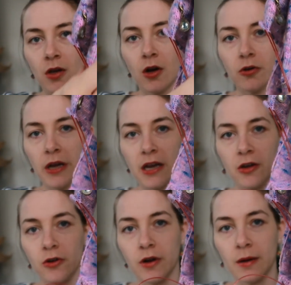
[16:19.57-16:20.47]
Okay,
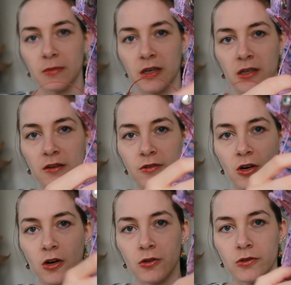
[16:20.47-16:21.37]
no, I'm not even
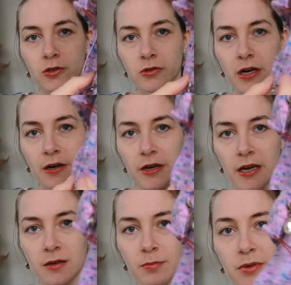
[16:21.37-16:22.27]
close to there
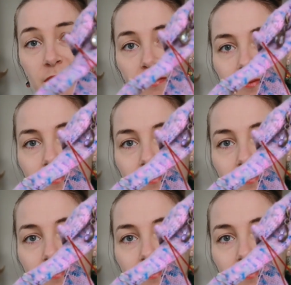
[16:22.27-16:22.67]
yet, but